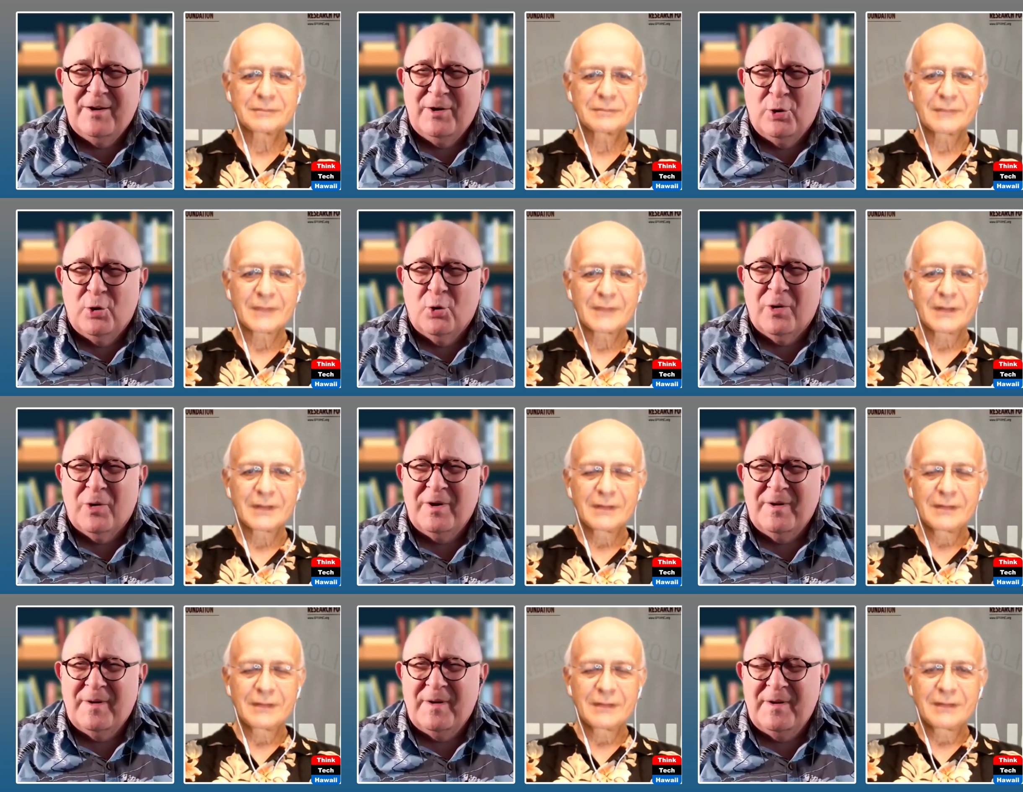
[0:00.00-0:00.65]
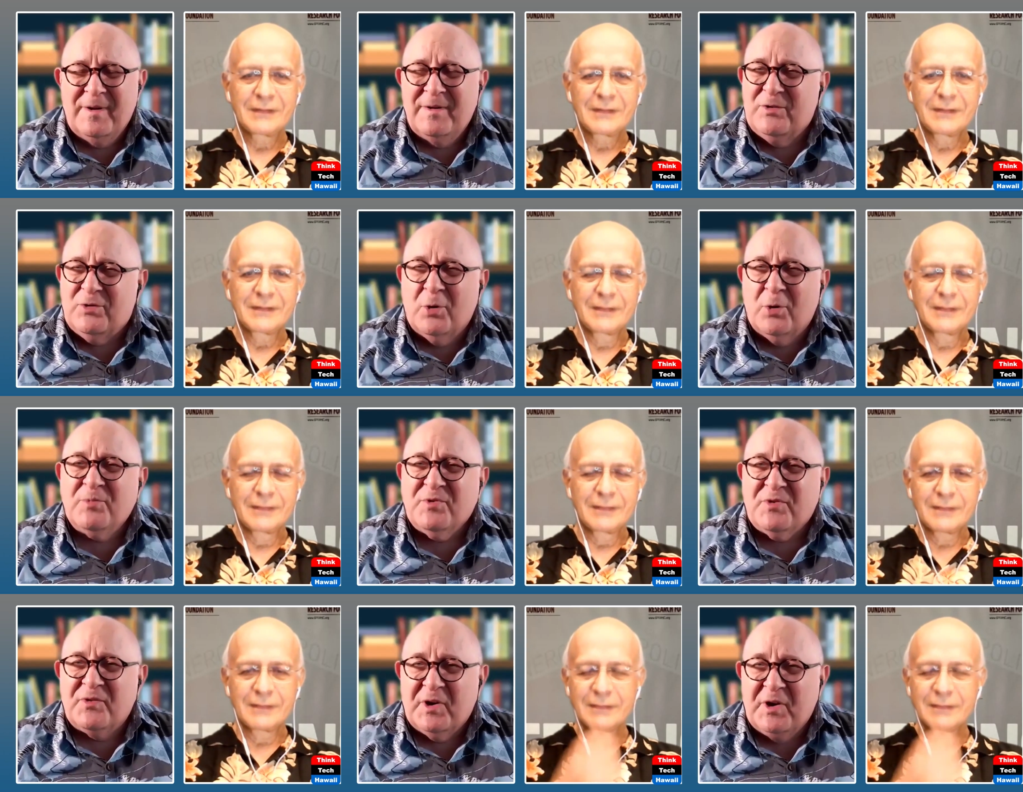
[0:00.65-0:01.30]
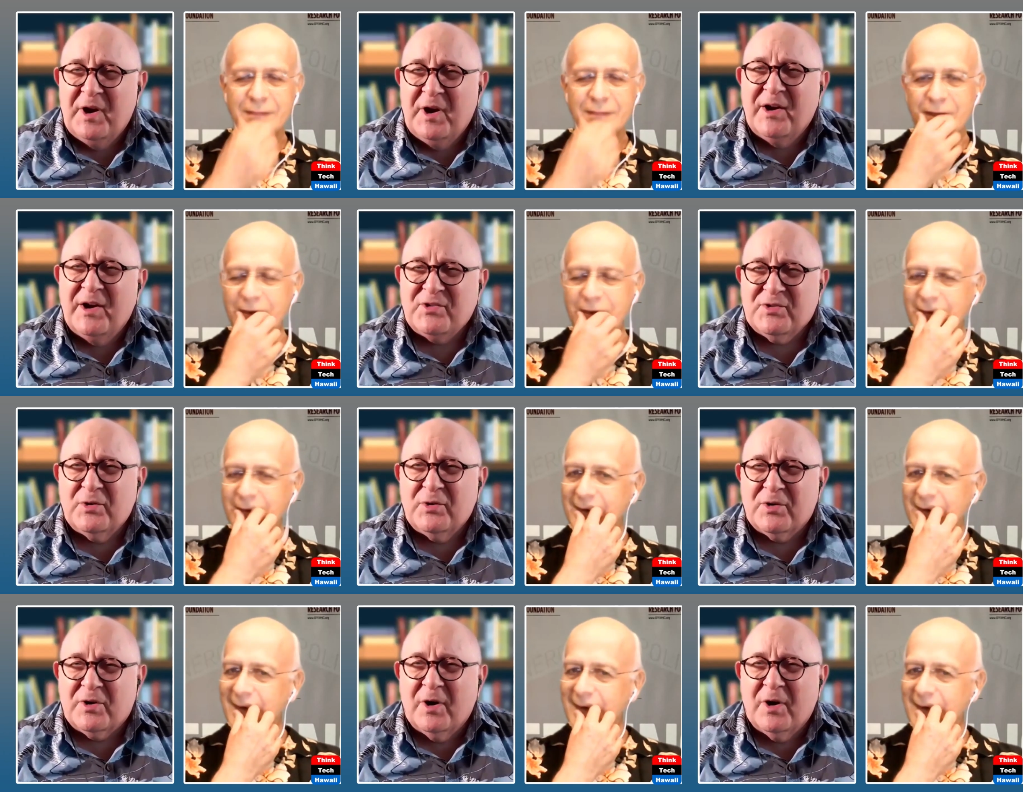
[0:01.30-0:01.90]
Speaker 1: you know, uh, in terms of the national